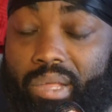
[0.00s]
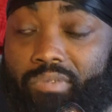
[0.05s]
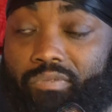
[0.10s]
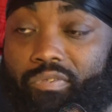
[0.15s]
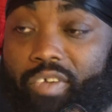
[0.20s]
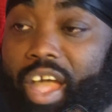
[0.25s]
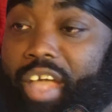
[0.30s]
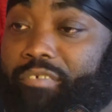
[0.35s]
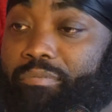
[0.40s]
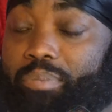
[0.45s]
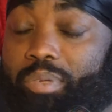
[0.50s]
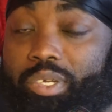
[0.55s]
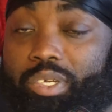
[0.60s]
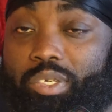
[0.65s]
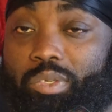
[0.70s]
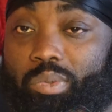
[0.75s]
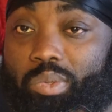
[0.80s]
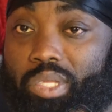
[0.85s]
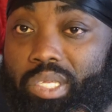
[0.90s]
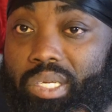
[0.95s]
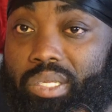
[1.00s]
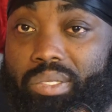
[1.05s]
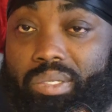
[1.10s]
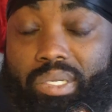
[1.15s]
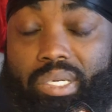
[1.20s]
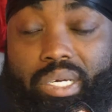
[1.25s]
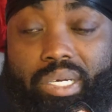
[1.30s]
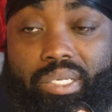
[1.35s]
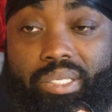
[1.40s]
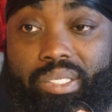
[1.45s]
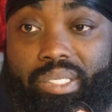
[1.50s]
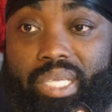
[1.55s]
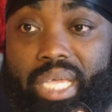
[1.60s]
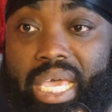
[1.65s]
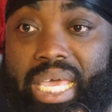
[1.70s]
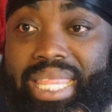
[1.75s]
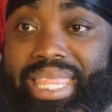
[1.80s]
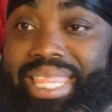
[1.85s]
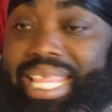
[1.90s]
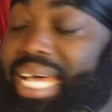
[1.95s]
5 players with yellow cards,
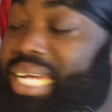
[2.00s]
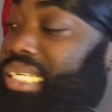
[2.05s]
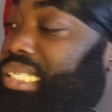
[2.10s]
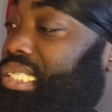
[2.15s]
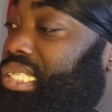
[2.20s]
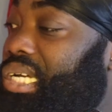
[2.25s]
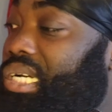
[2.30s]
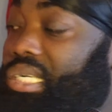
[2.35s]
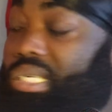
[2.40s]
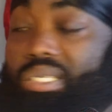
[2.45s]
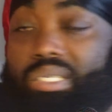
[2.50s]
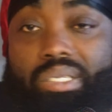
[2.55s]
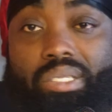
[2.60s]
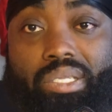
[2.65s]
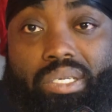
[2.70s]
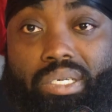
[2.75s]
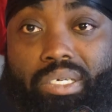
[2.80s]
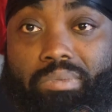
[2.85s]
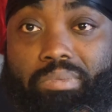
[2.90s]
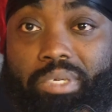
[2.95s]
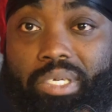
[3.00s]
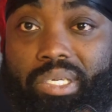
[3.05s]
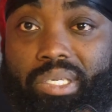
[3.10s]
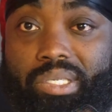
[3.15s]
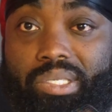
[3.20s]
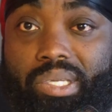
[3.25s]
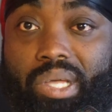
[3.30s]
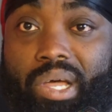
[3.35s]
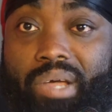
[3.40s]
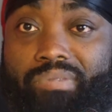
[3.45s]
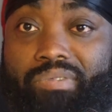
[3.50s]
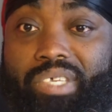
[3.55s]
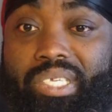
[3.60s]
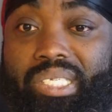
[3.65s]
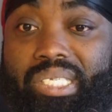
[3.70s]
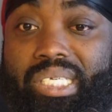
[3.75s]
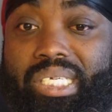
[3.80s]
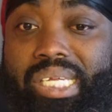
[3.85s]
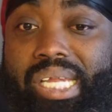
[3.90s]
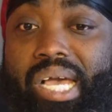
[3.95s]
and that is not a good look because
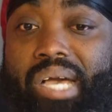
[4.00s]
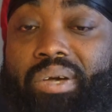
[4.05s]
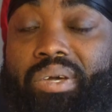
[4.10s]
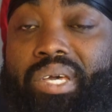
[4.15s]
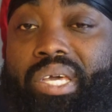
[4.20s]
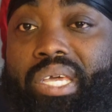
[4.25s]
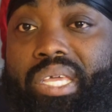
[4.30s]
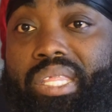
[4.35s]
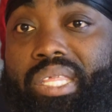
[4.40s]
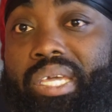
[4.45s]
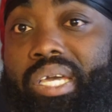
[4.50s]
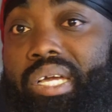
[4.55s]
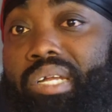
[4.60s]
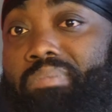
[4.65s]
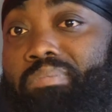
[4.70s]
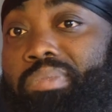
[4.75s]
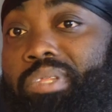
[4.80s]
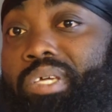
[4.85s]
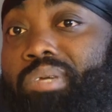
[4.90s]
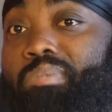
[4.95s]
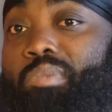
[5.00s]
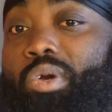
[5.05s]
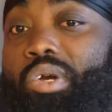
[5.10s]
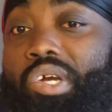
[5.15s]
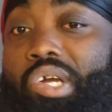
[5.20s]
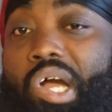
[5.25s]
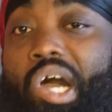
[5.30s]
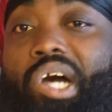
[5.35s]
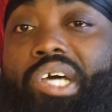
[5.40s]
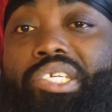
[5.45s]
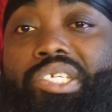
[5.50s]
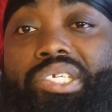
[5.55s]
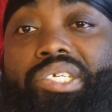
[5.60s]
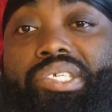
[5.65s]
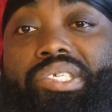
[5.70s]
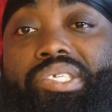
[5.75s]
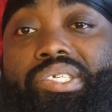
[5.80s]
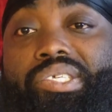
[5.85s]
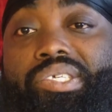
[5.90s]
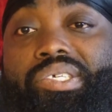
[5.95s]
obviously now they got to play more
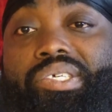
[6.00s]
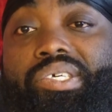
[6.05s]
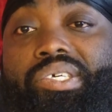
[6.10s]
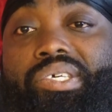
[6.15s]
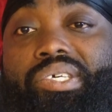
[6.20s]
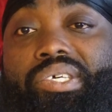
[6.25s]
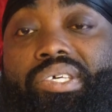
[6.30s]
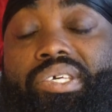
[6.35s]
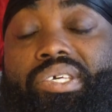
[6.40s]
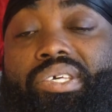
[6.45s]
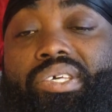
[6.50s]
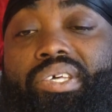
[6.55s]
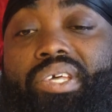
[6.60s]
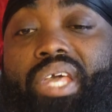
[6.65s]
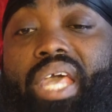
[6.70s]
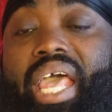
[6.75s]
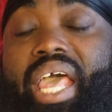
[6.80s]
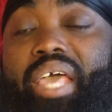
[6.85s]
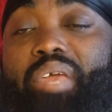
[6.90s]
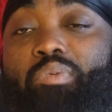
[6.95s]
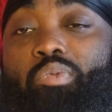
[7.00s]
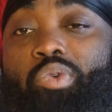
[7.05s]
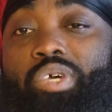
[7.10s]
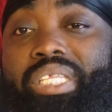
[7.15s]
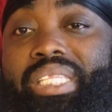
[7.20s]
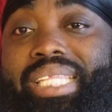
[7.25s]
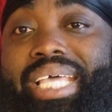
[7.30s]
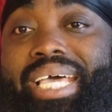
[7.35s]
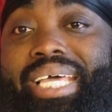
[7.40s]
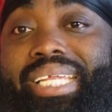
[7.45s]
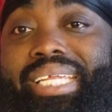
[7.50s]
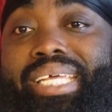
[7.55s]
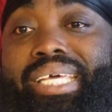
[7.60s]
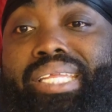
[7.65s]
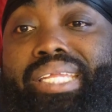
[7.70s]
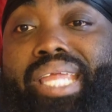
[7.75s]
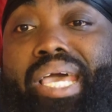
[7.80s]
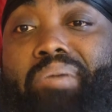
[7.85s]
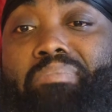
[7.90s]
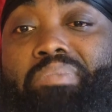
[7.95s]
cautious. And with that,
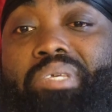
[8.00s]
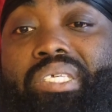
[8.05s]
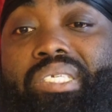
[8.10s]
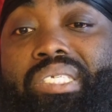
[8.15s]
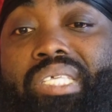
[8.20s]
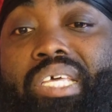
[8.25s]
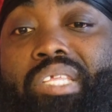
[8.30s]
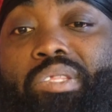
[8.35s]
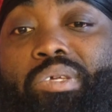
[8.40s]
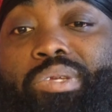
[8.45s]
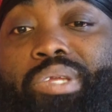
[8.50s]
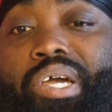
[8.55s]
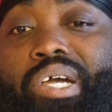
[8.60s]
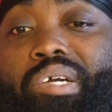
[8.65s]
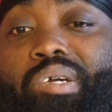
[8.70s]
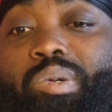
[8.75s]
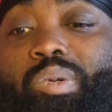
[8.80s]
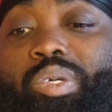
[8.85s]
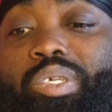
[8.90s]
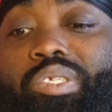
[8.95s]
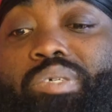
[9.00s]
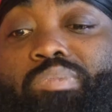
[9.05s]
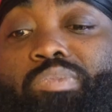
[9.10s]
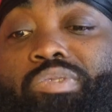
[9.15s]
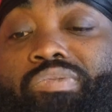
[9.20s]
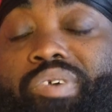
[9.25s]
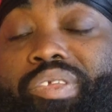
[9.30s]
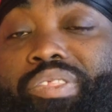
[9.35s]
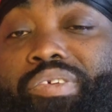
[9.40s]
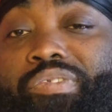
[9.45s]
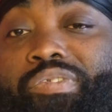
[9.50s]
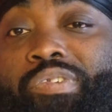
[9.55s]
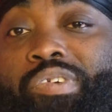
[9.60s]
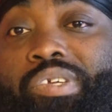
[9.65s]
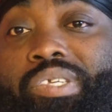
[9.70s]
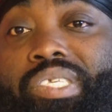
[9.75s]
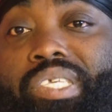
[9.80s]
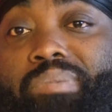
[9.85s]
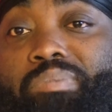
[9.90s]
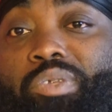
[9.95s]
then that means that they're not going to move on their
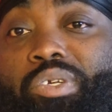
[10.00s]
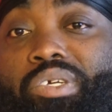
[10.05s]
first step.